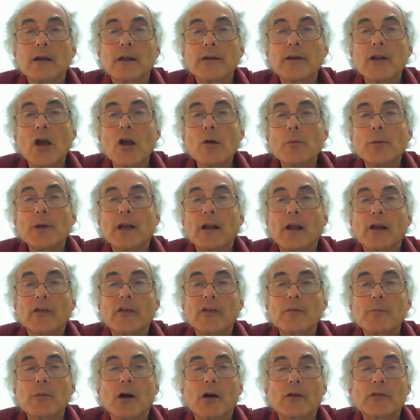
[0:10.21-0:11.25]
Nobody likes
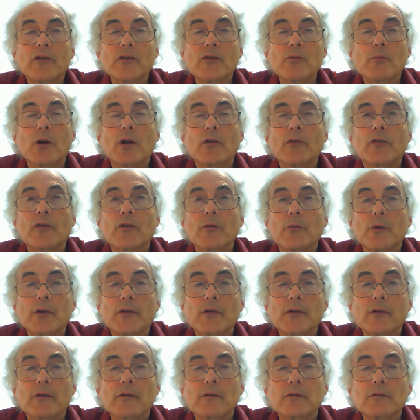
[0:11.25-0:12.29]
the bastard who blows the
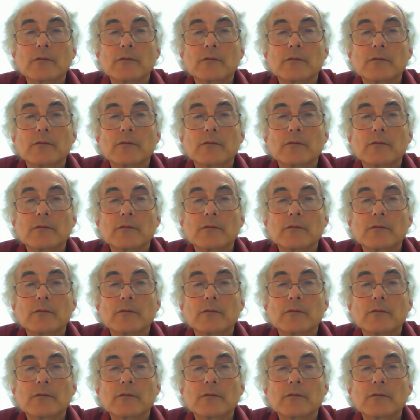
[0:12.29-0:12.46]
whistle.